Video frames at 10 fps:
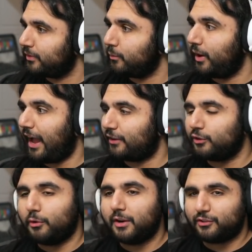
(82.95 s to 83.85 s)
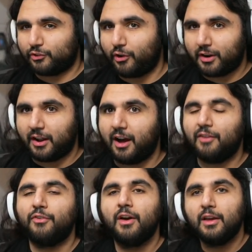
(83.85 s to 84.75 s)
we're actually going to start it
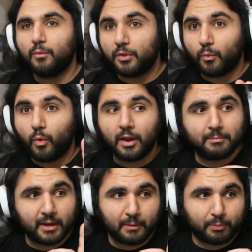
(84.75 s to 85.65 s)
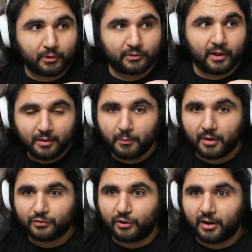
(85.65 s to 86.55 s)
off with one minute per sub. We're
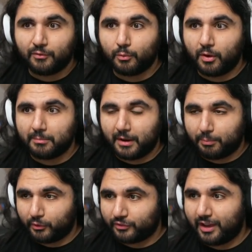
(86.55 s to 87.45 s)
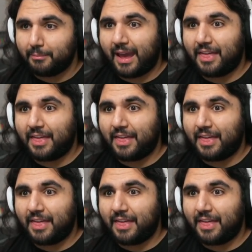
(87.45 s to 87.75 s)
going to start it off with one minute per sub.